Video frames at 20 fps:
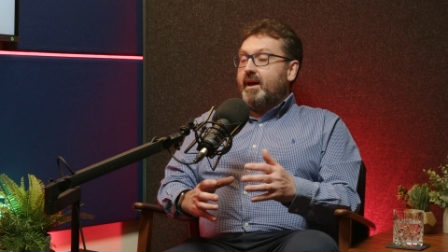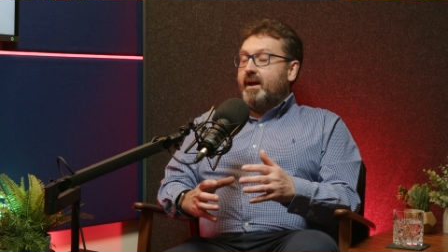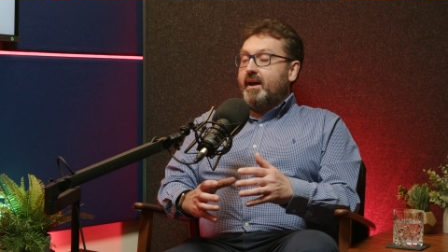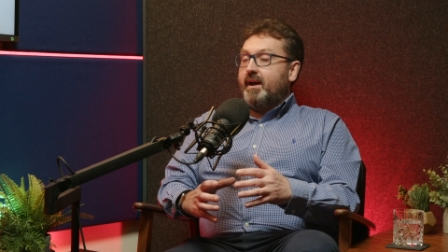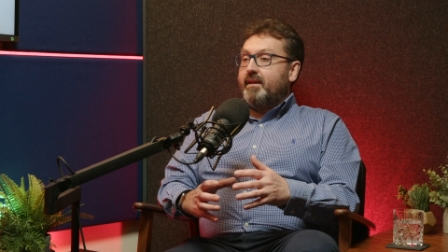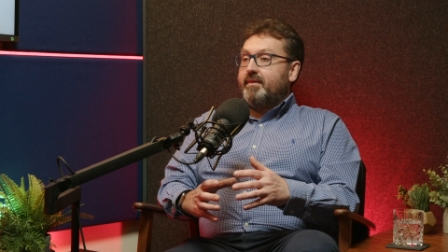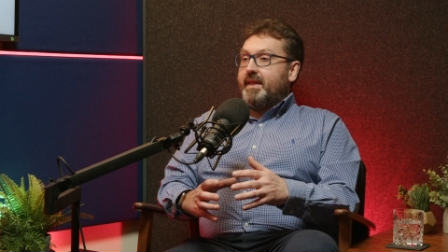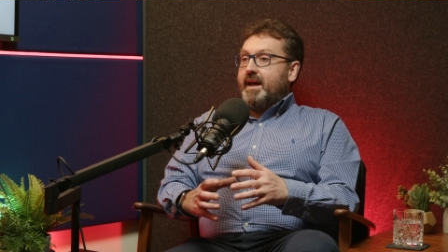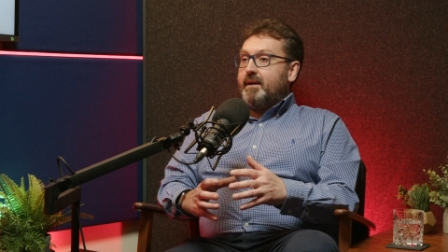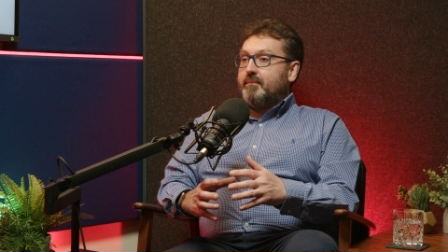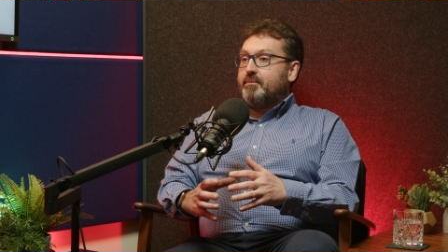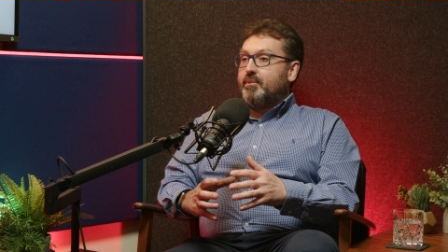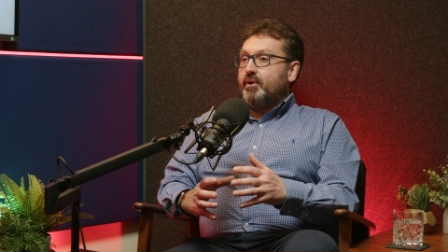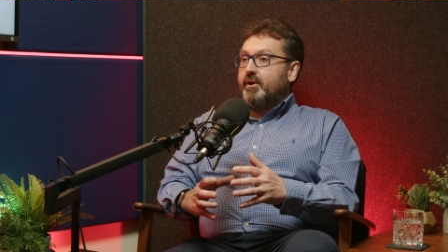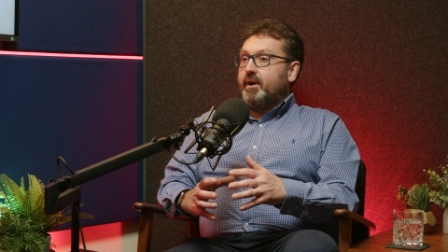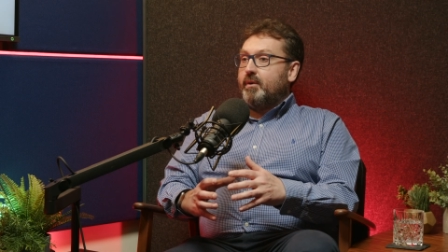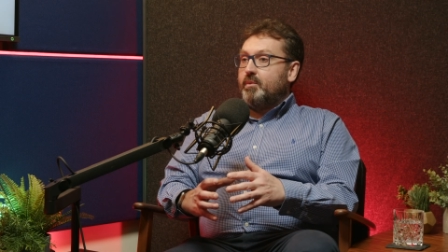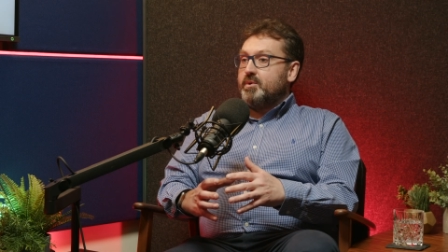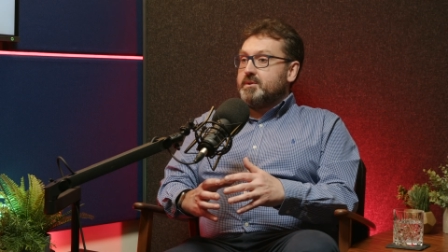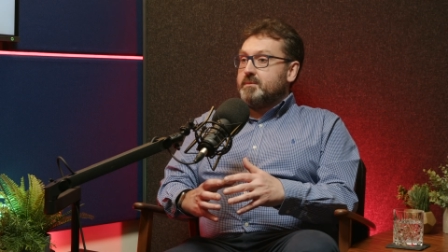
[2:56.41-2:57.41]
that
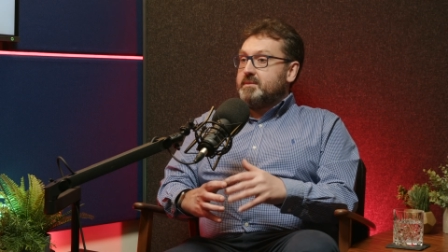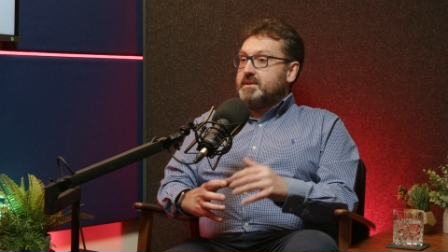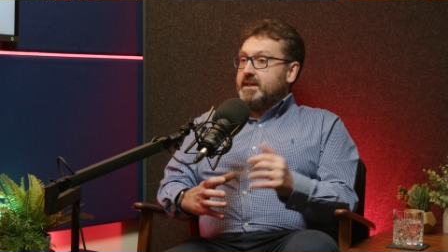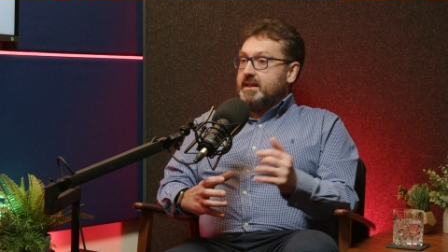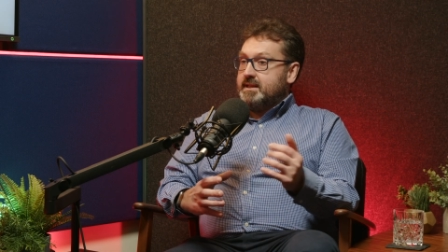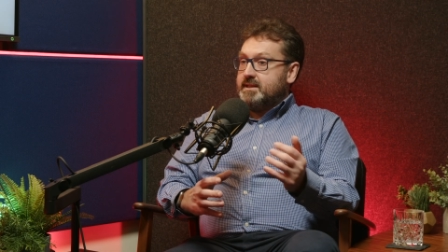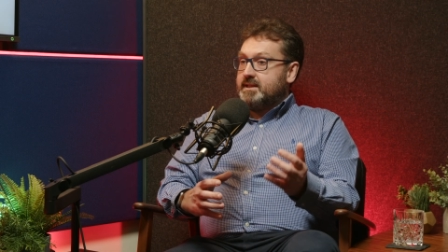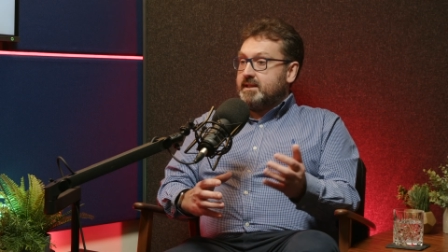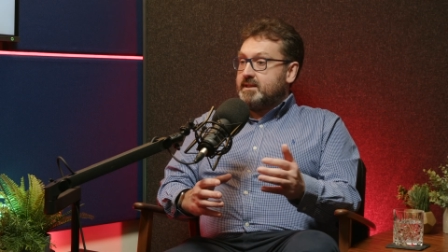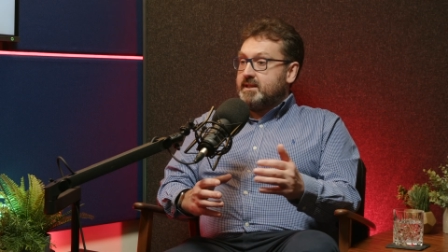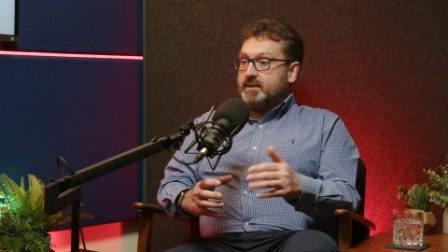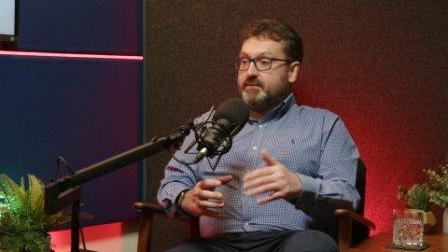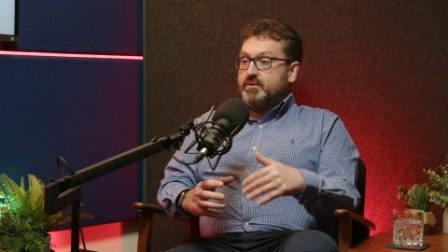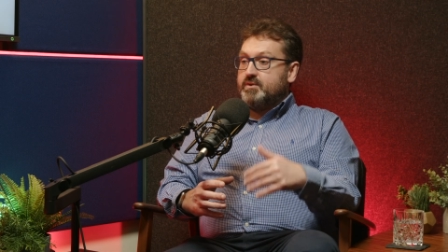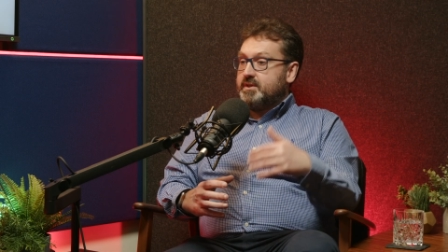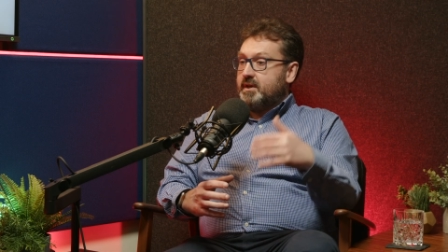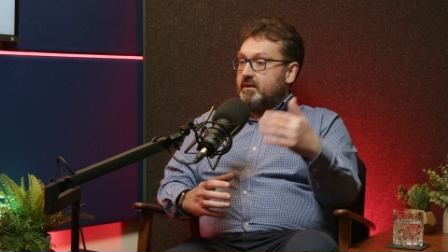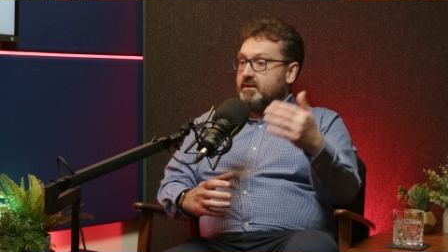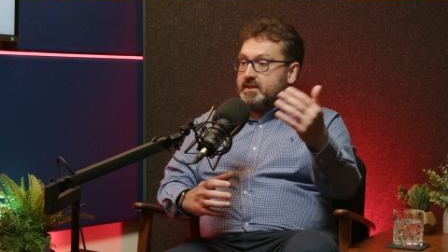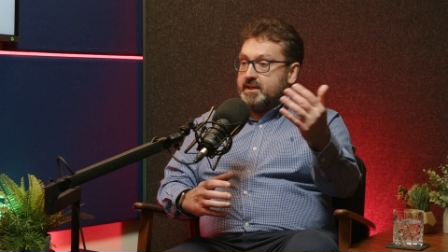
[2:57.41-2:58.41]
product wasn't particularly successful.
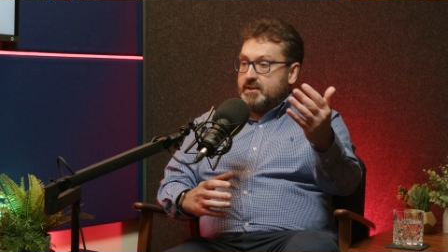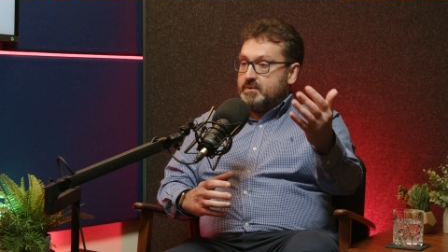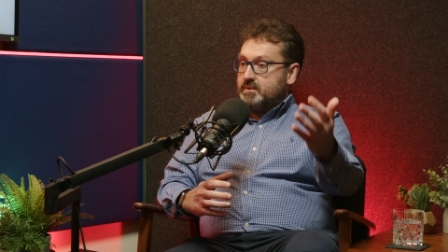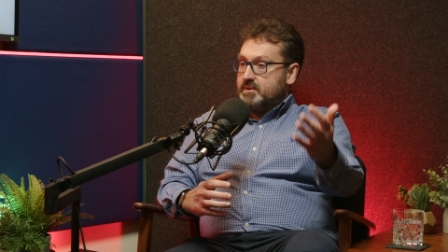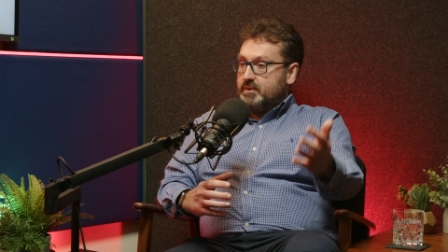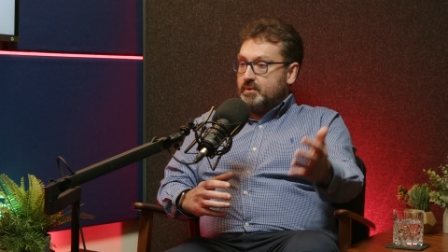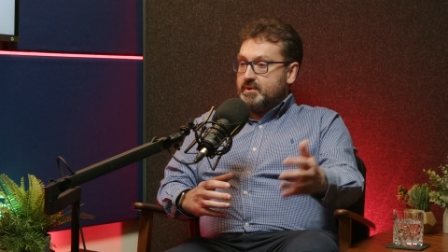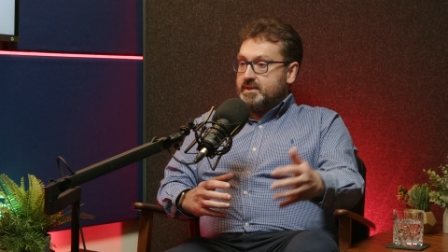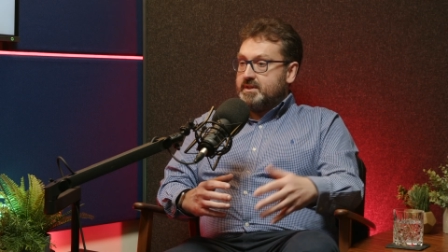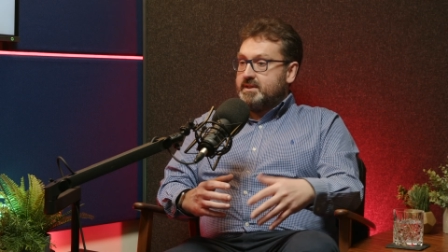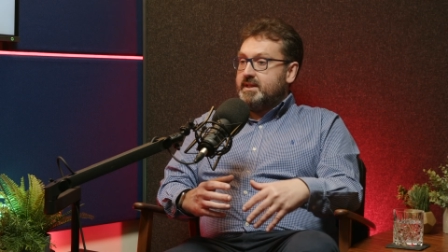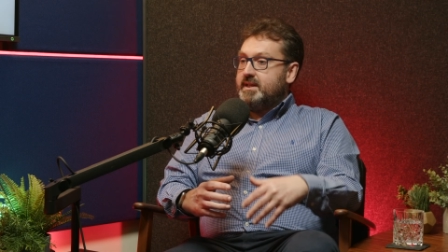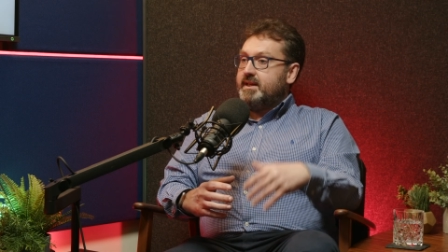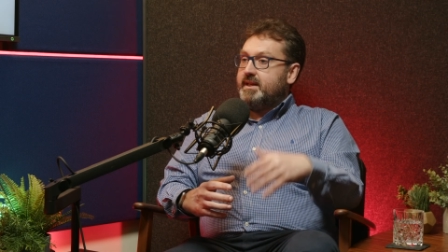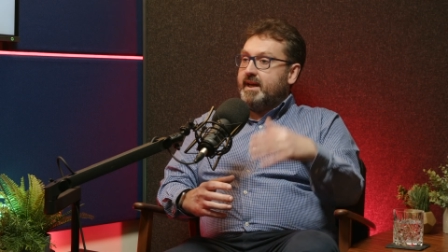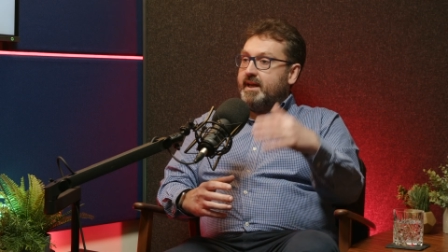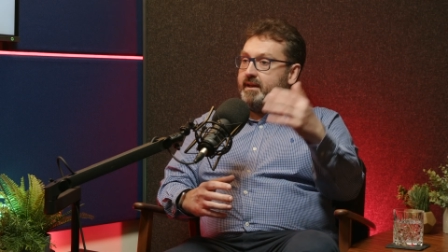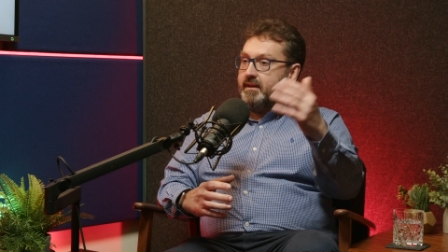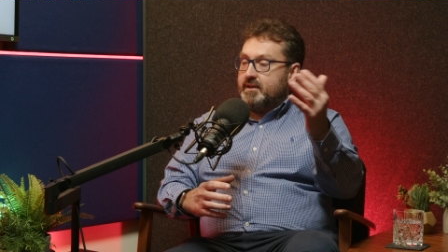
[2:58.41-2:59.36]
Zyratex was sold to Seagate.